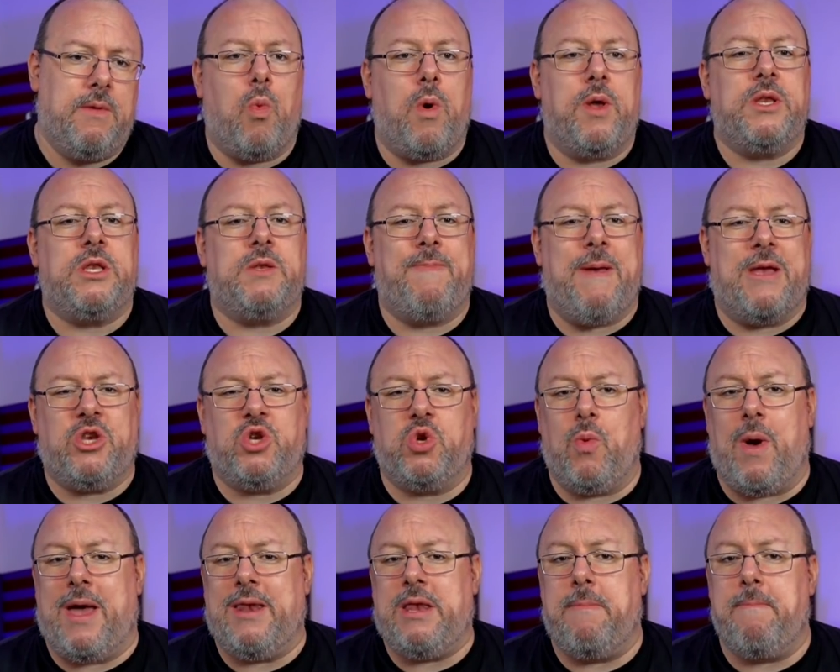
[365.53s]
One
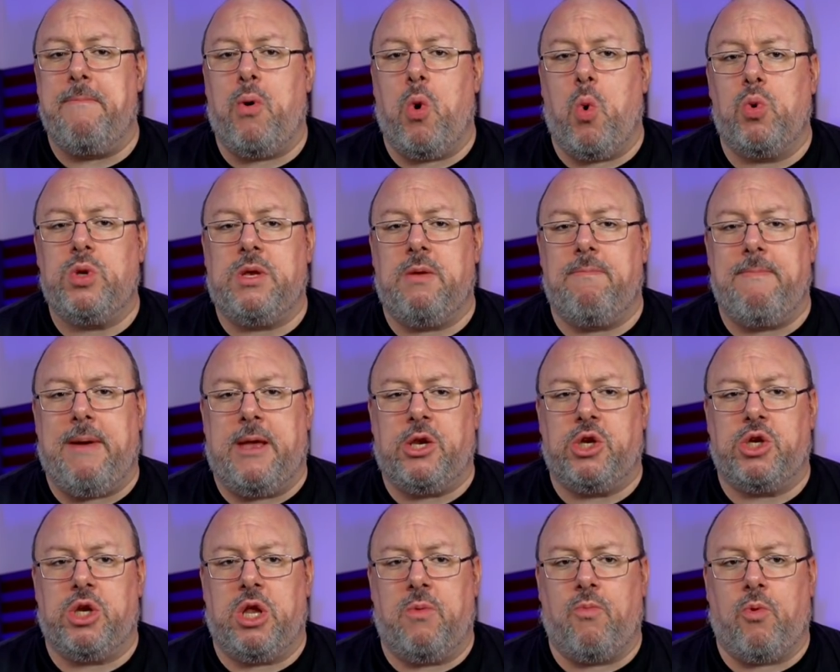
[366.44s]
special and important
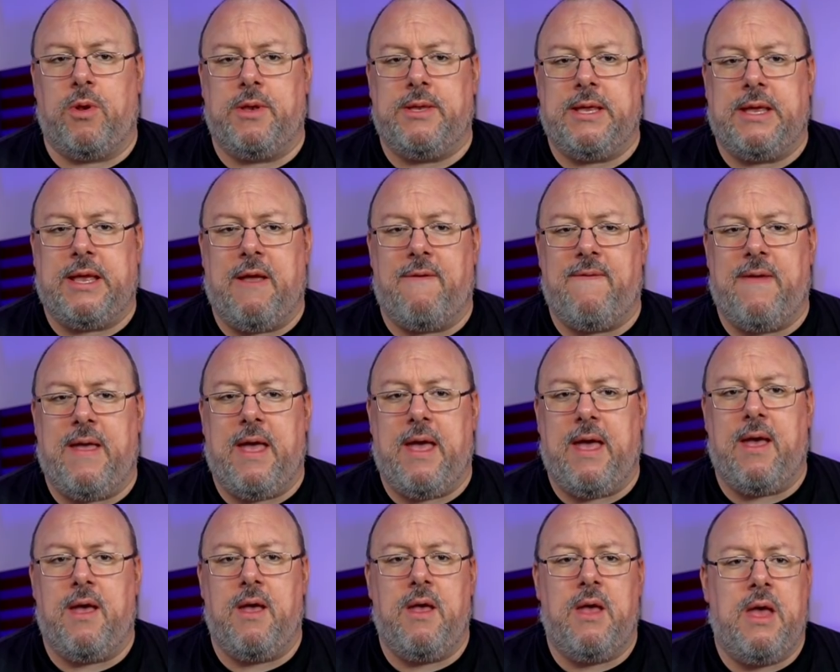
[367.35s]
mention I want to give
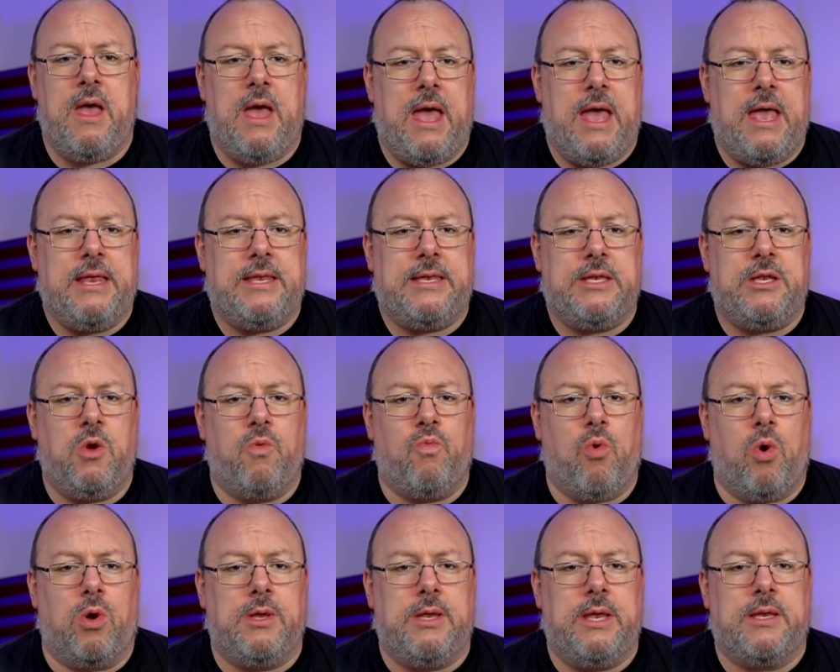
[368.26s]
here is to
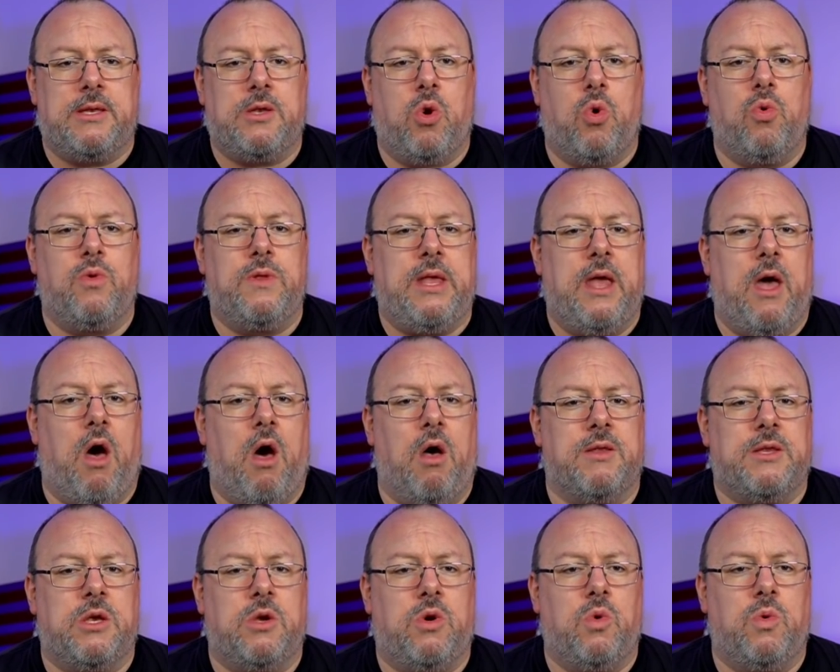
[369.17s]
what is called the
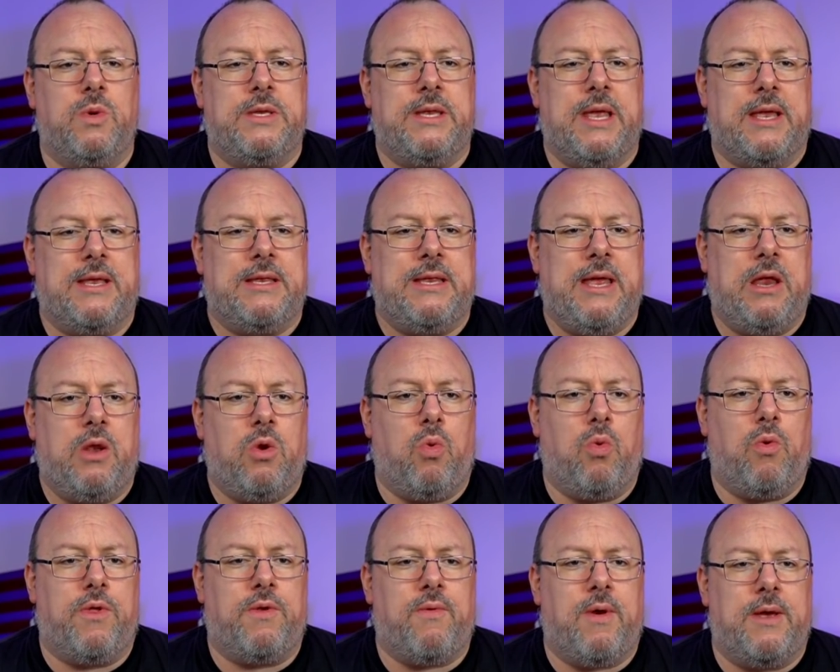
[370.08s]
Article sixteen
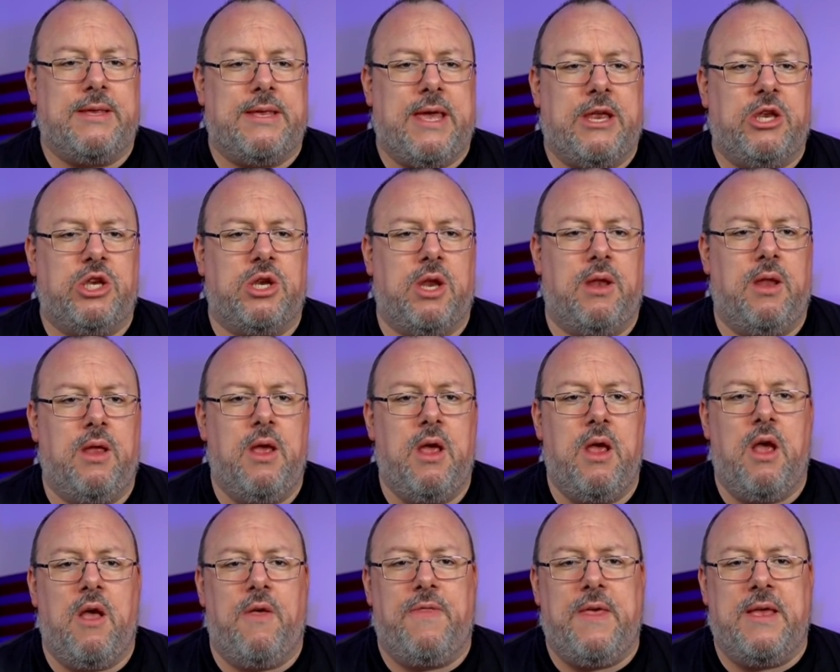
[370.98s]
Authorisation.
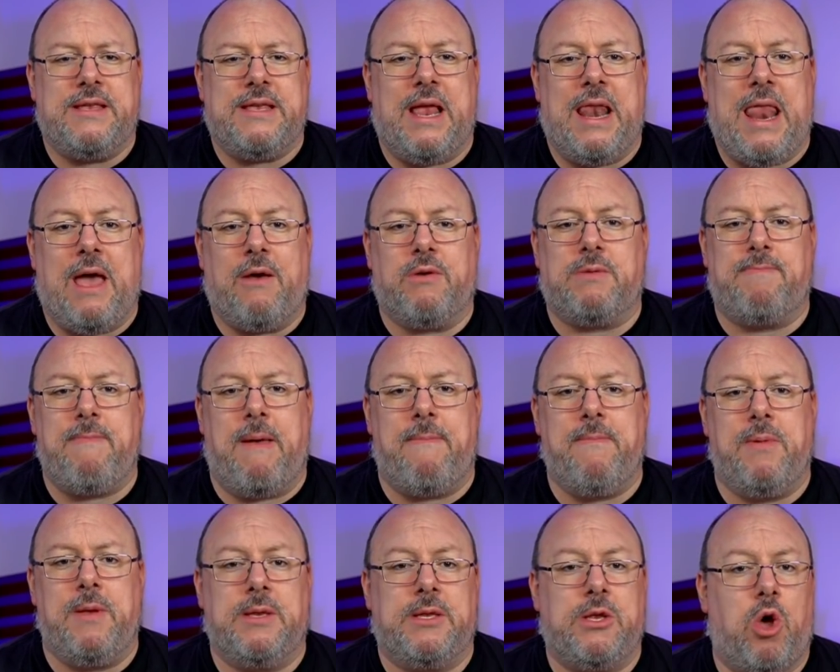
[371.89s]
This allows
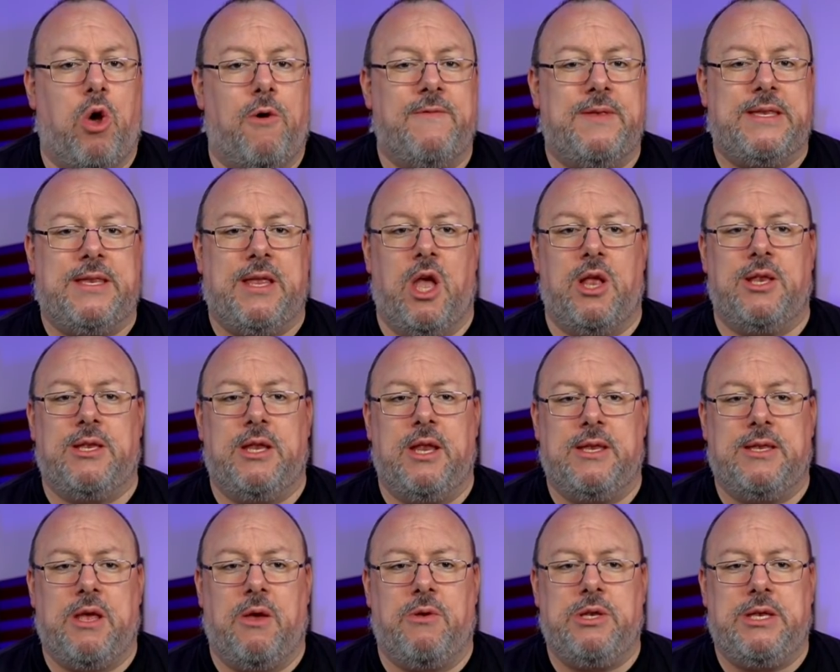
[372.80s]
members of certain
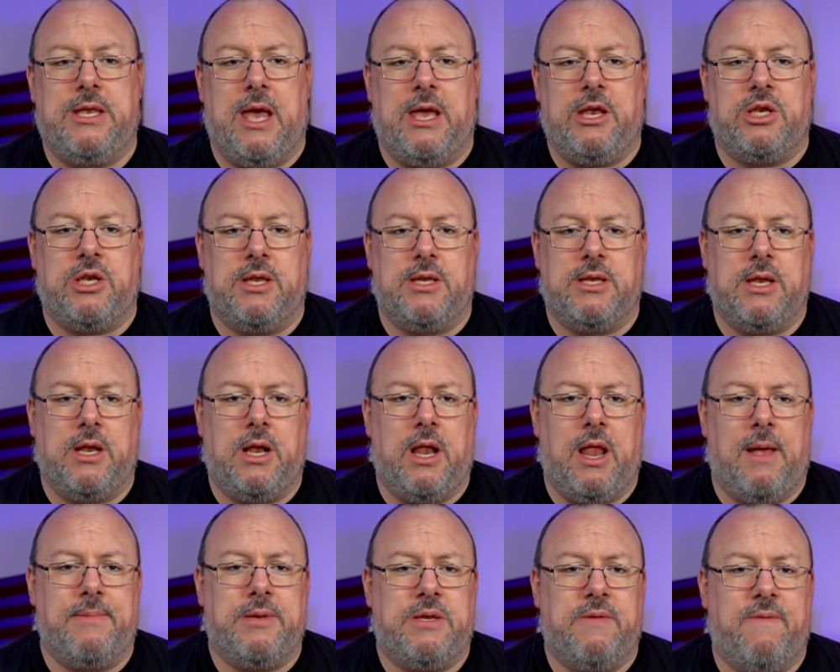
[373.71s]
associations and
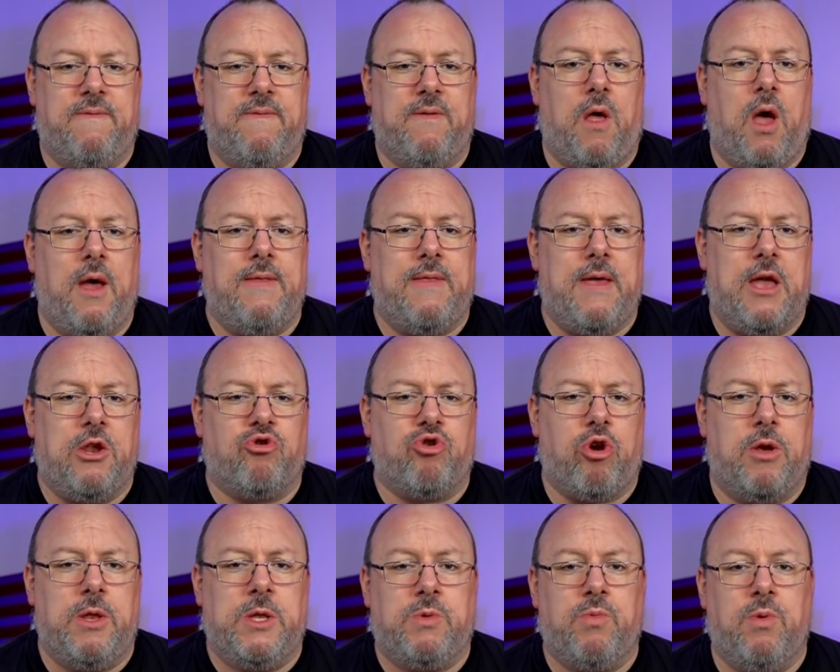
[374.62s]
clubs to fly their
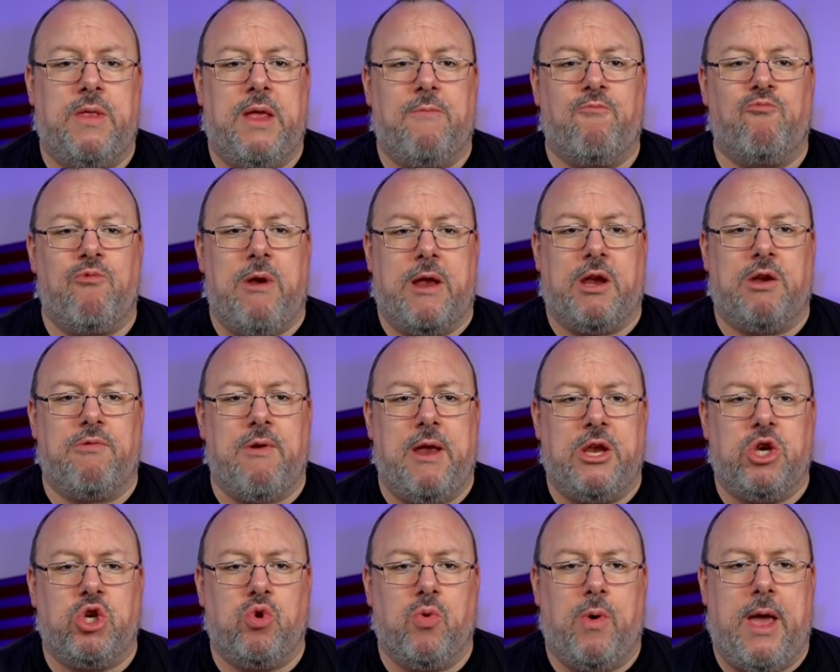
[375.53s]
drones within
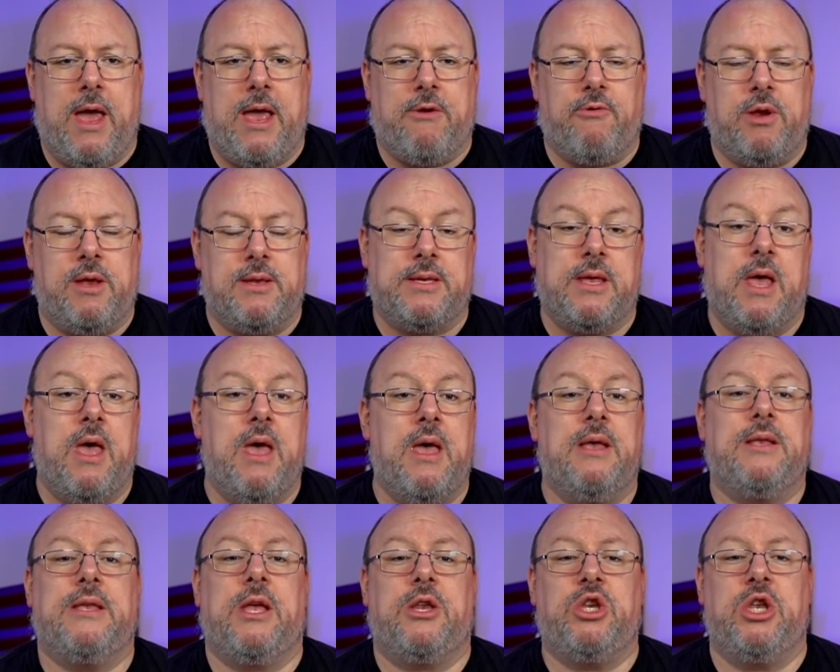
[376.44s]
recreational areas,
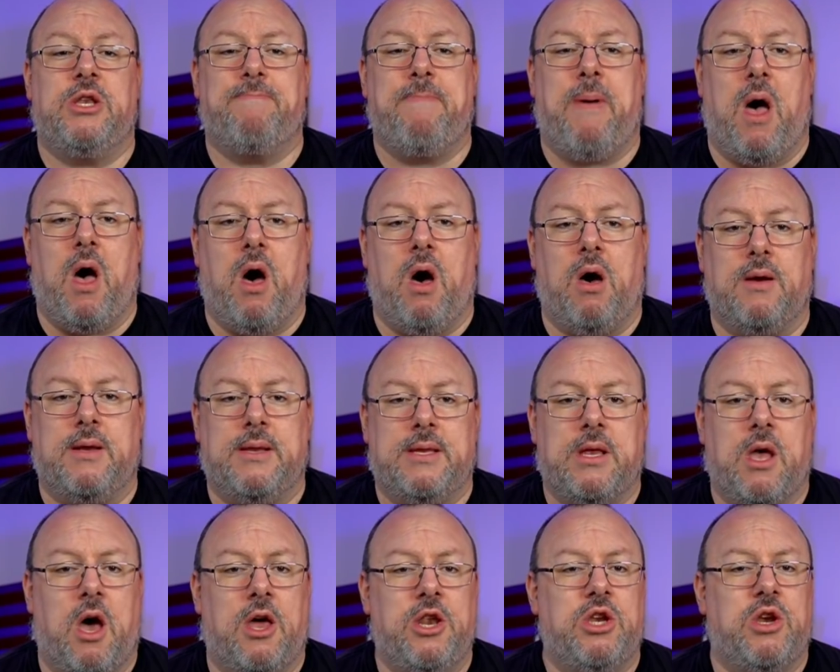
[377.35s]
such as
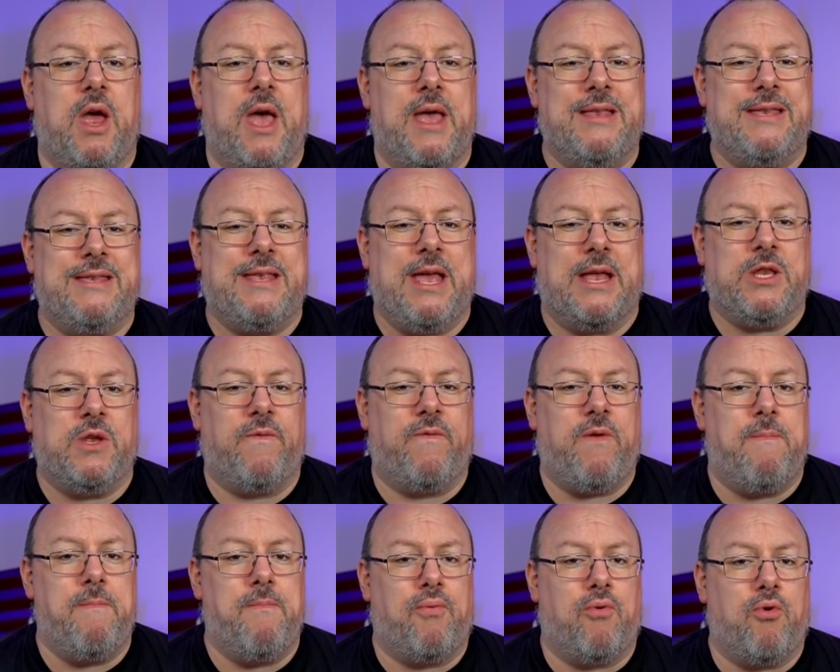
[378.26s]
parks, under a set
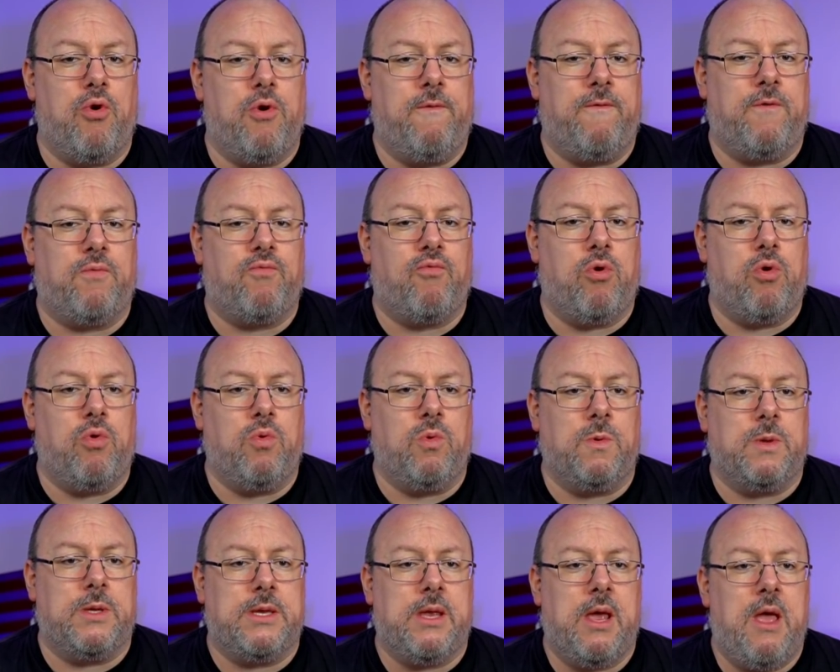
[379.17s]
of improved
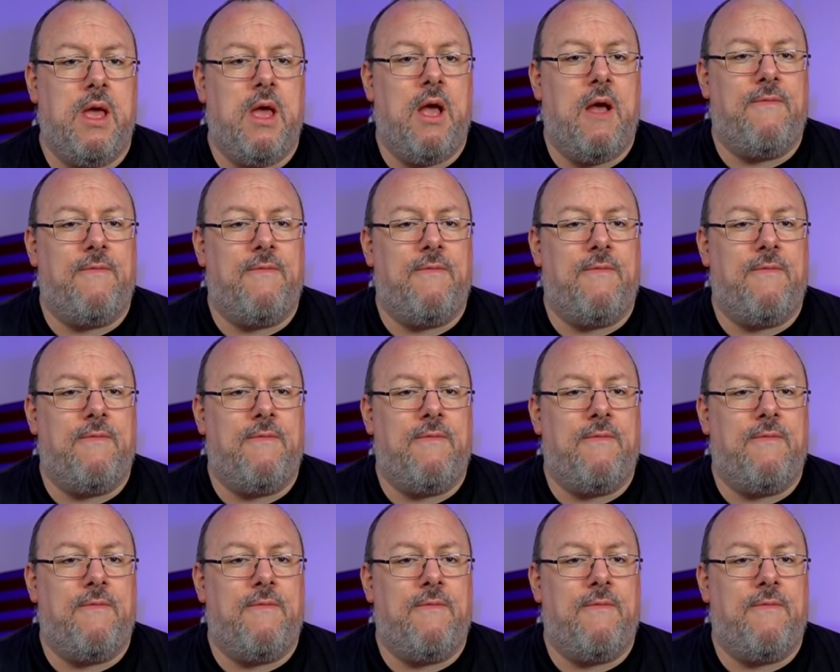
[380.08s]
rules.